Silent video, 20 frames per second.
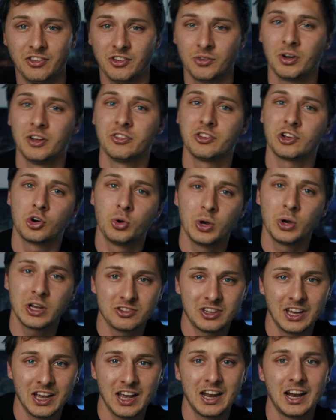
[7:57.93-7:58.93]
It runs a quick
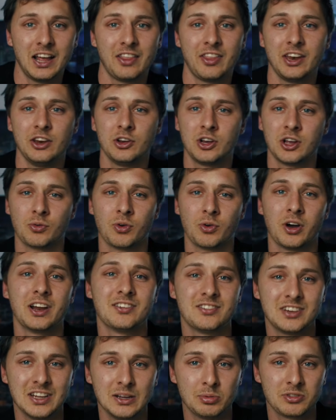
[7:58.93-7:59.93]
scan, and then you can run a
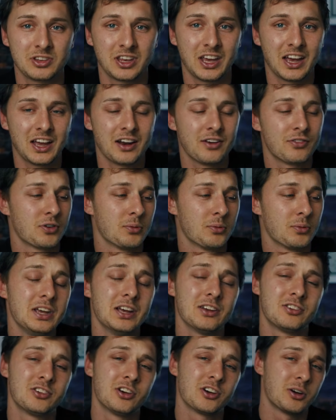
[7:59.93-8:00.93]
deep scan. For
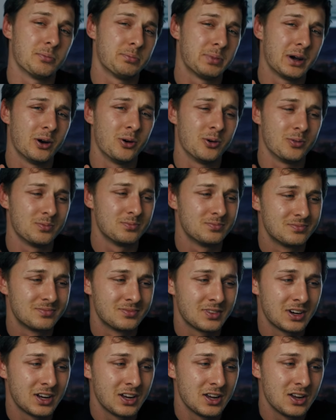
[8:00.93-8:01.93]
it took about
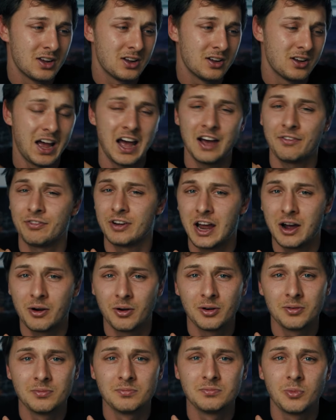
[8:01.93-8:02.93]
half an
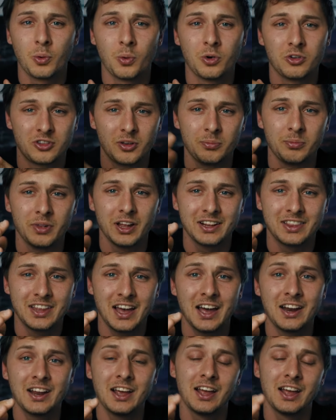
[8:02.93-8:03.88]
hour or something like that.